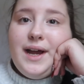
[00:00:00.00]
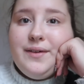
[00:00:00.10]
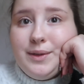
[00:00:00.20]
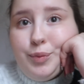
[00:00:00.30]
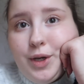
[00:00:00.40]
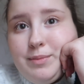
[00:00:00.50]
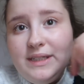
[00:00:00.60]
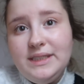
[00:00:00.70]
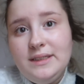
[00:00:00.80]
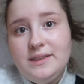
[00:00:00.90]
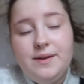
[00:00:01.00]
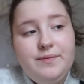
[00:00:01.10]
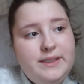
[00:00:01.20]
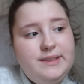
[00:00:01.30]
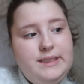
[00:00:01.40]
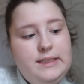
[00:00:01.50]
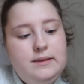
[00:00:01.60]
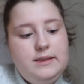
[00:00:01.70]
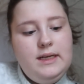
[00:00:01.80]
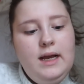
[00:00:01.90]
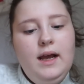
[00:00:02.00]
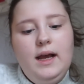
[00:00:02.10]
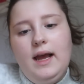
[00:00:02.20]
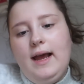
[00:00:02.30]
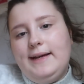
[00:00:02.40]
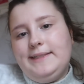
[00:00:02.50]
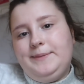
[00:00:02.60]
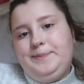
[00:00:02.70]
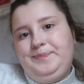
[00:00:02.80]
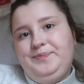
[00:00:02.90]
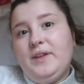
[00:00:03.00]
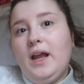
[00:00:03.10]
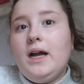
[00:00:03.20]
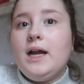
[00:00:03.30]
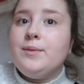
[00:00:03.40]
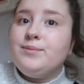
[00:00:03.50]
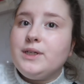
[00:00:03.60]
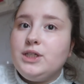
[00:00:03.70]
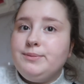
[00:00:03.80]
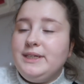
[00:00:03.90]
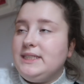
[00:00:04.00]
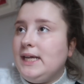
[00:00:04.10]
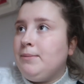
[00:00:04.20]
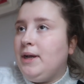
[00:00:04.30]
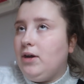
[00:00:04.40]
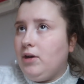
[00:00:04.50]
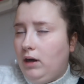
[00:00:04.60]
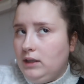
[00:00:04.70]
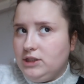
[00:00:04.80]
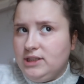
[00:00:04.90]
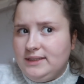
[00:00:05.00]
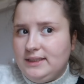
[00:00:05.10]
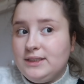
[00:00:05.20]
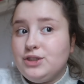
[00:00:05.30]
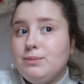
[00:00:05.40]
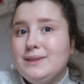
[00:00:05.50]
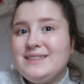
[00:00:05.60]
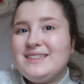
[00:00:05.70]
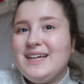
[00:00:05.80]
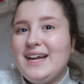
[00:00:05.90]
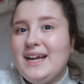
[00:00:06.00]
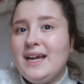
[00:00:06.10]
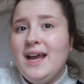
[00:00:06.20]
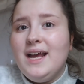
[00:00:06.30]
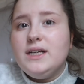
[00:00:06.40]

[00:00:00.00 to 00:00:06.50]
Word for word: I have an appointment in St Vincent's. Um, I'm going to be seeing my oncologist in Dublin today.